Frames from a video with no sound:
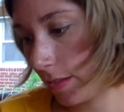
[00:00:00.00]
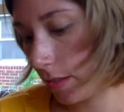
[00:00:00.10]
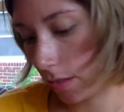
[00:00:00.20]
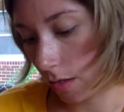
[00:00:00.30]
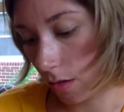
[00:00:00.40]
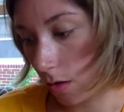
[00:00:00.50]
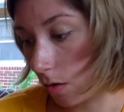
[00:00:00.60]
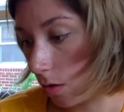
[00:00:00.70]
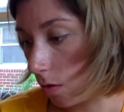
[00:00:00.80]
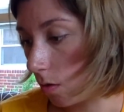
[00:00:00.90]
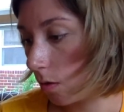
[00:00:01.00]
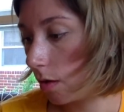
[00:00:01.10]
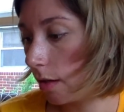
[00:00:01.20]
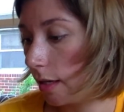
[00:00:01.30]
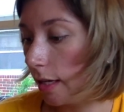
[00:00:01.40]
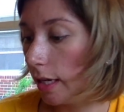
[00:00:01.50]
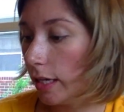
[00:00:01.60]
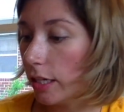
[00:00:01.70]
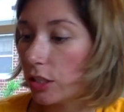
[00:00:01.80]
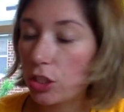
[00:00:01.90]
So
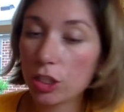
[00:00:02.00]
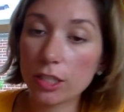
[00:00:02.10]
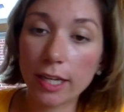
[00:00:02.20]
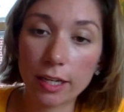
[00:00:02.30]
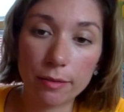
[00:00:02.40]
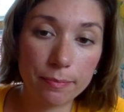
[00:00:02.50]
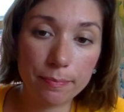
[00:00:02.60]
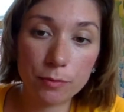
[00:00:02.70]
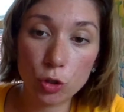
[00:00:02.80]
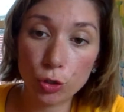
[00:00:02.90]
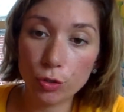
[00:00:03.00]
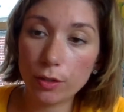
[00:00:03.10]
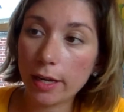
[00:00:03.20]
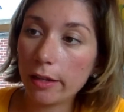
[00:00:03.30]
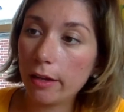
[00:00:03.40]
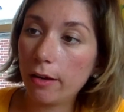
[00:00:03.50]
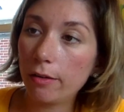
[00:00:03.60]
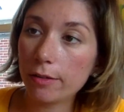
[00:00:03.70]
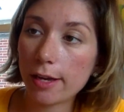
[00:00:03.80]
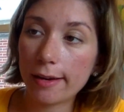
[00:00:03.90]
here's just like a true yellow,
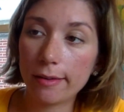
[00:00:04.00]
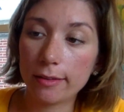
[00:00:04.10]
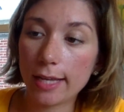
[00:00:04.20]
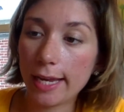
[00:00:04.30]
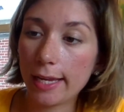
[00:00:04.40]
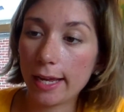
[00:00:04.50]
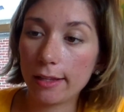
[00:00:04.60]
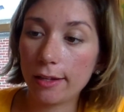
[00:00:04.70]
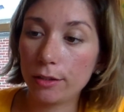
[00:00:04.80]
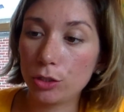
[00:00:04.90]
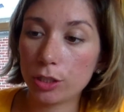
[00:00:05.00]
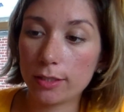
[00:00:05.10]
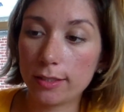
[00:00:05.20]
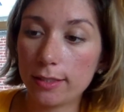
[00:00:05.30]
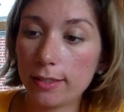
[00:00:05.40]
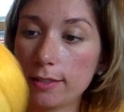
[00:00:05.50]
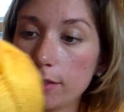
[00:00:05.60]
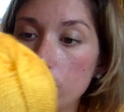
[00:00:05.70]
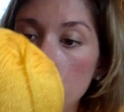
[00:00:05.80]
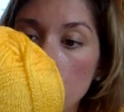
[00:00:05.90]
not a light yellow, just
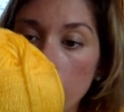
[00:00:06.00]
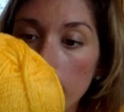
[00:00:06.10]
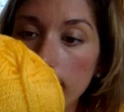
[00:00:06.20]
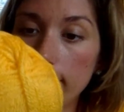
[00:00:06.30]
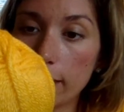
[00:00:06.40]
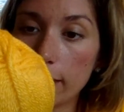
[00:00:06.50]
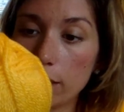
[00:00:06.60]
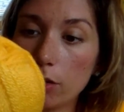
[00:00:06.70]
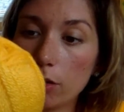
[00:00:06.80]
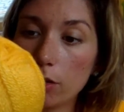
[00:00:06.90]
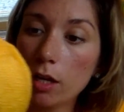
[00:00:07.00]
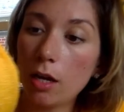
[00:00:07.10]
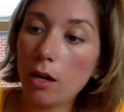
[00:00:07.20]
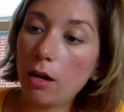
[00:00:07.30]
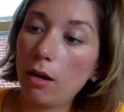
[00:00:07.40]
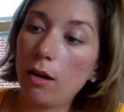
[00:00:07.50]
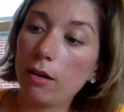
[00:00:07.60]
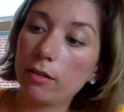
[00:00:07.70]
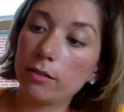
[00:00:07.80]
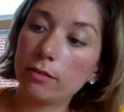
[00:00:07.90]
straight yellow.
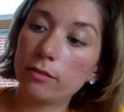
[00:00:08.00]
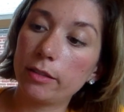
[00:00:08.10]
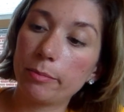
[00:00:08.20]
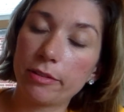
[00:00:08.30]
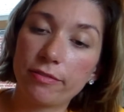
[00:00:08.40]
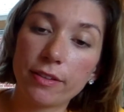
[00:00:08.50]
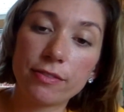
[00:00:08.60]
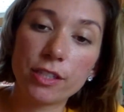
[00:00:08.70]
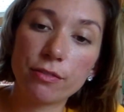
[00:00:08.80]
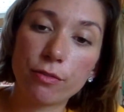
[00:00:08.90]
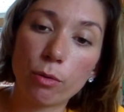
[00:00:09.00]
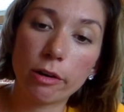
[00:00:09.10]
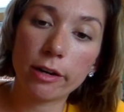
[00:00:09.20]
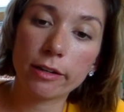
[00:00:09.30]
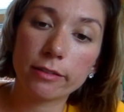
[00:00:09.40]
Number 54.